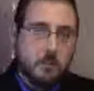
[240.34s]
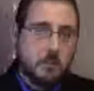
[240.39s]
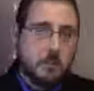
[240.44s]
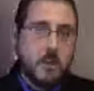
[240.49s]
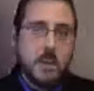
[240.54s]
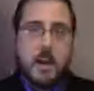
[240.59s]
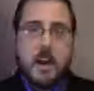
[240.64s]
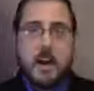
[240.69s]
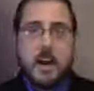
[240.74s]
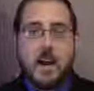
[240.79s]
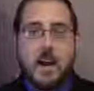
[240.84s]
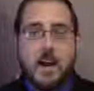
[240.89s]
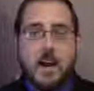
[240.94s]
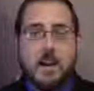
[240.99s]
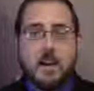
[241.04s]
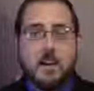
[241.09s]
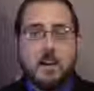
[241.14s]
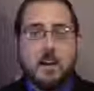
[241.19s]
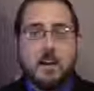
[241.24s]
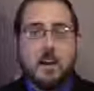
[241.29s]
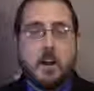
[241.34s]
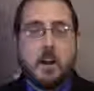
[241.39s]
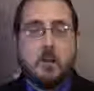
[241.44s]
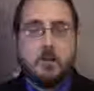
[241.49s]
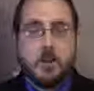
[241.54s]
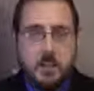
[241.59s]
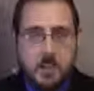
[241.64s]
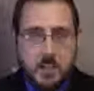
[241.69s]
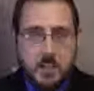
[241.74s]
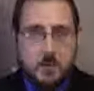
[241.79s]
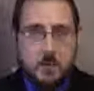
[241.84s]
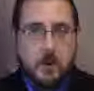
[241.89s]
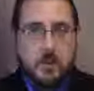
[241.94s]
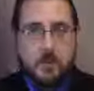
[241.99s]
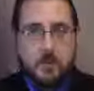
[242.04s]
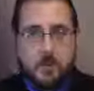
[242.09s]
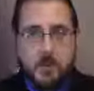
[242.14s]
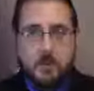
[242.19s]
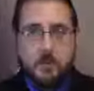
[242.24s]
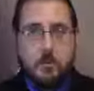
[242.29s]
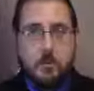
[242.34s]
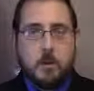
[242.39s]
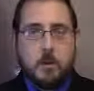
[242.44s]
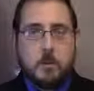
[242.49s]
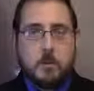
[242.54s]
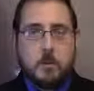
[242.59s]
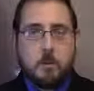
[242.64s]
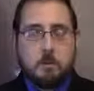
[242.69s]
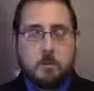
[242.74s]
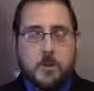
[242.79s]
the eye of the US government.